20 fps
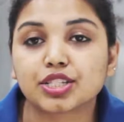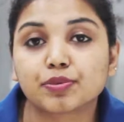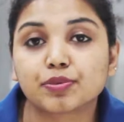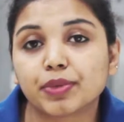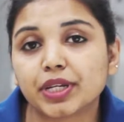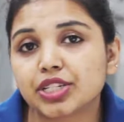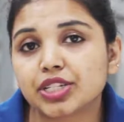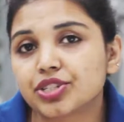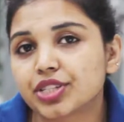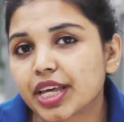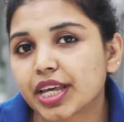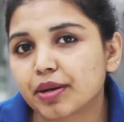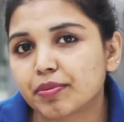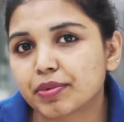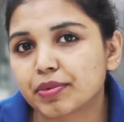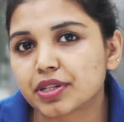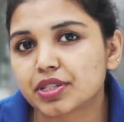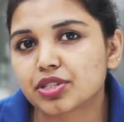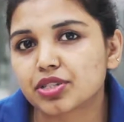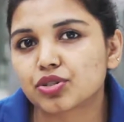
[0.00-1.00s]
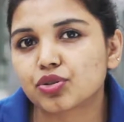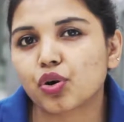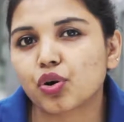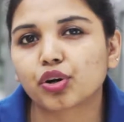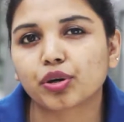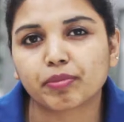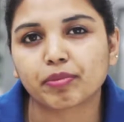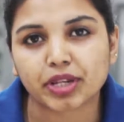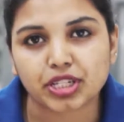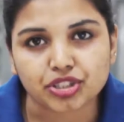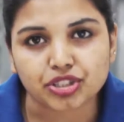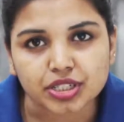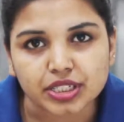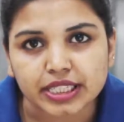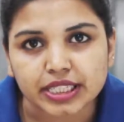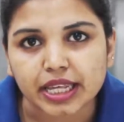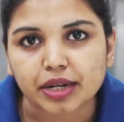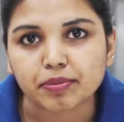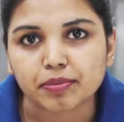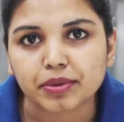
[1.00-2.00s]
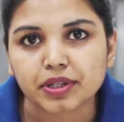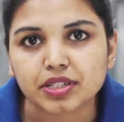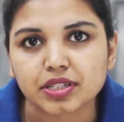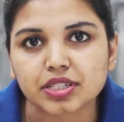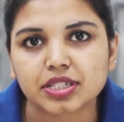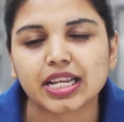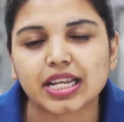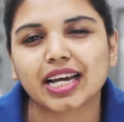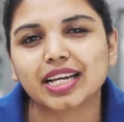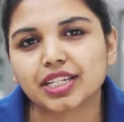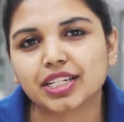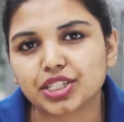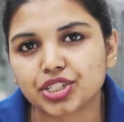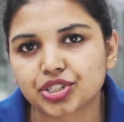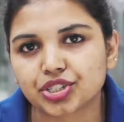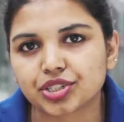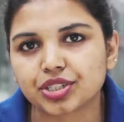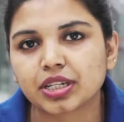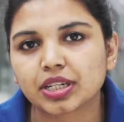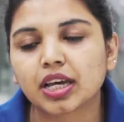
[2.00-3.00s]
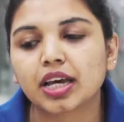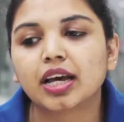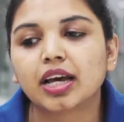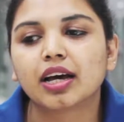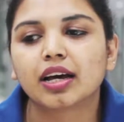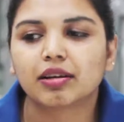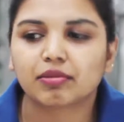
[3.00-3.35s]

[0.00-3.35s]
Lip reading: speech therapist, occupational therapist, dietitian.